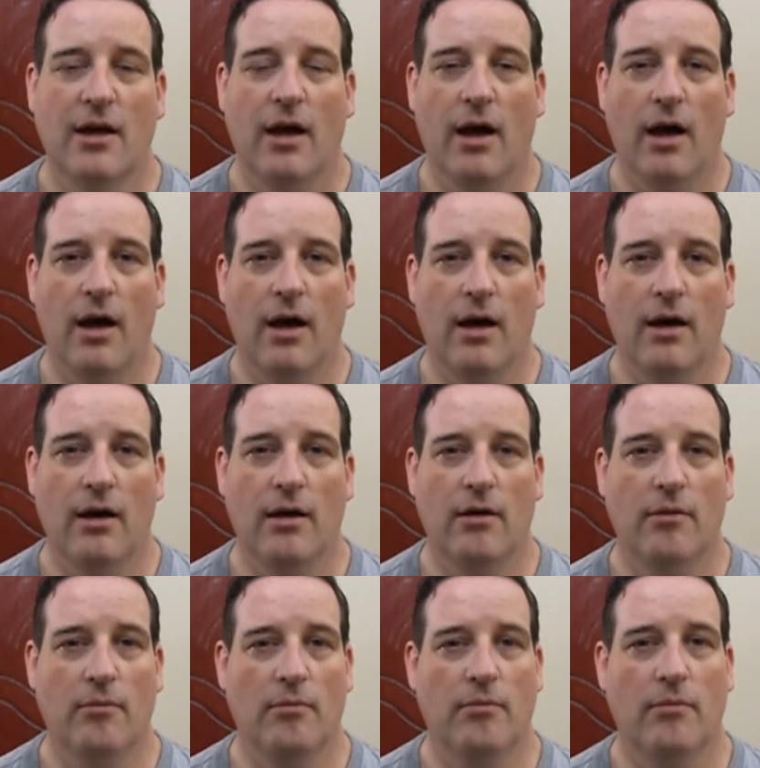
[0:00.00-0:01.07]

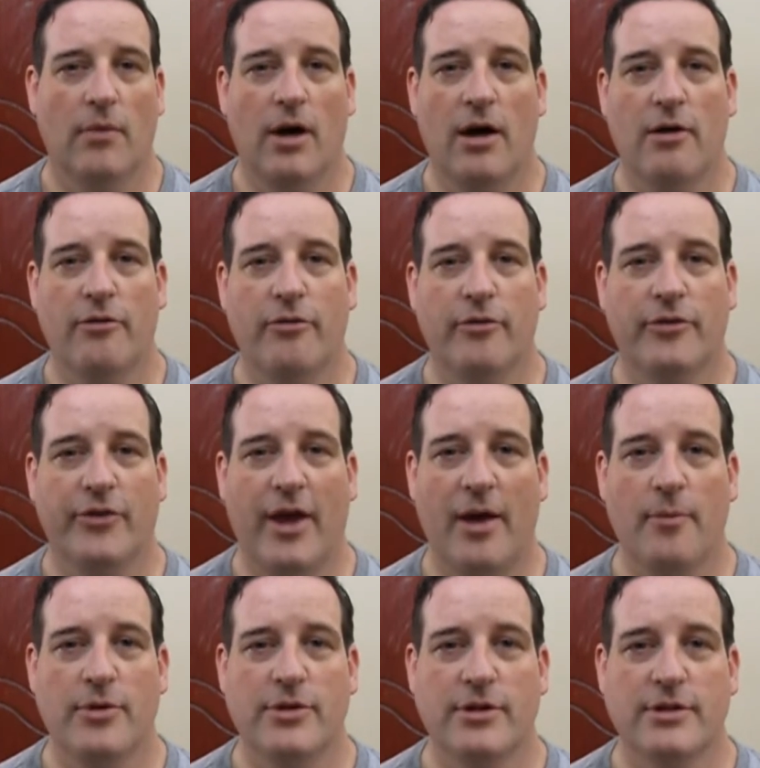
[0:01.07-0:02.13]
often
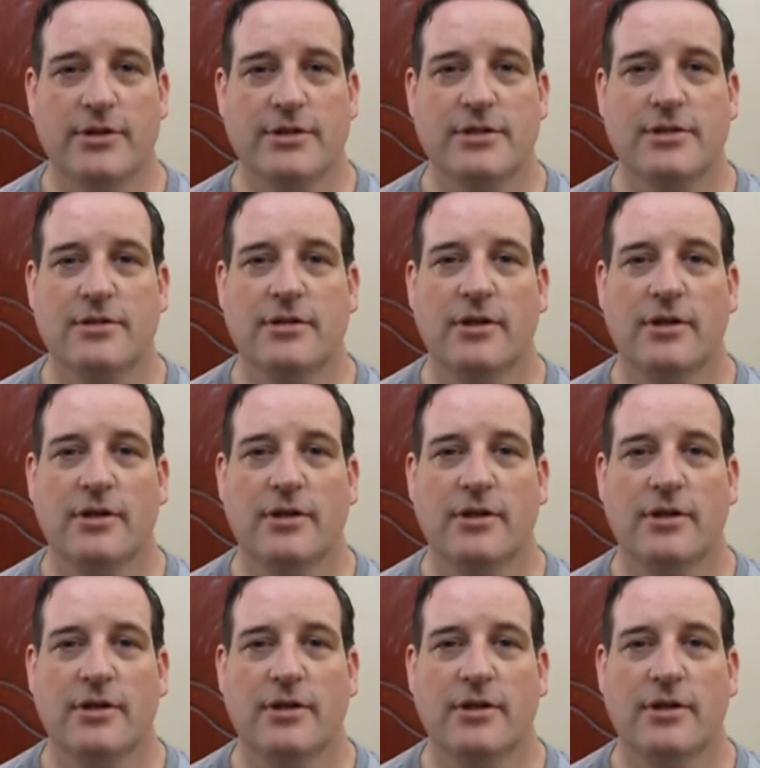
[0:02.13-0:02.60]
sandwiches,